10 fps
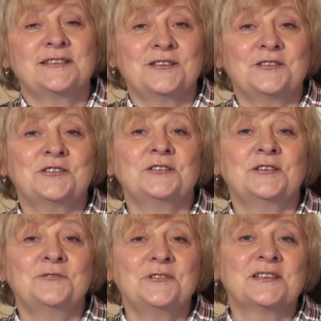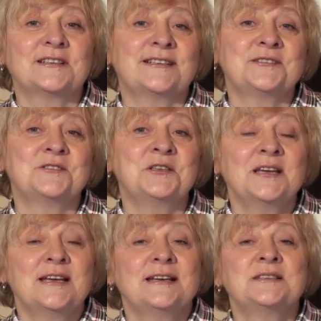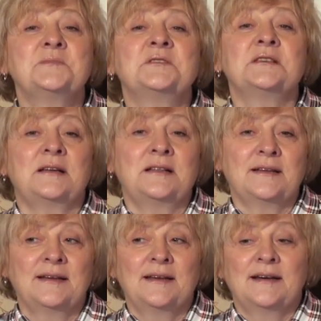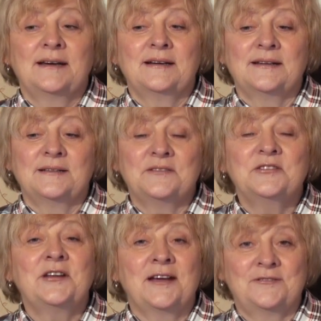may feel bad if he has a lot of negative inside.